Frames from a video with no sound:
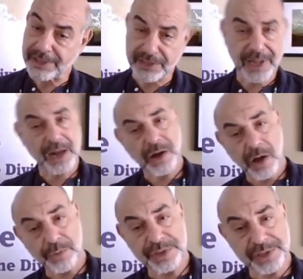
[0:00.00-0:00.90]
It's not
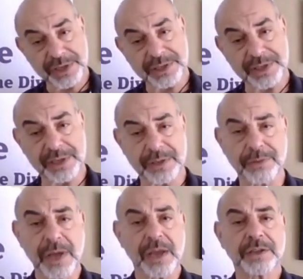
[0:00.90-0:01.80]
always easy
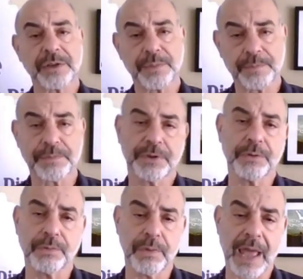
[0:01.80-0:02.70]

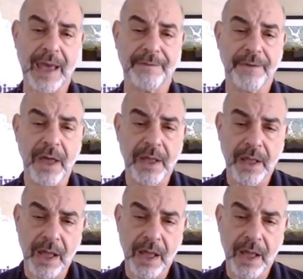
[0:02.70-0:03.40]
to have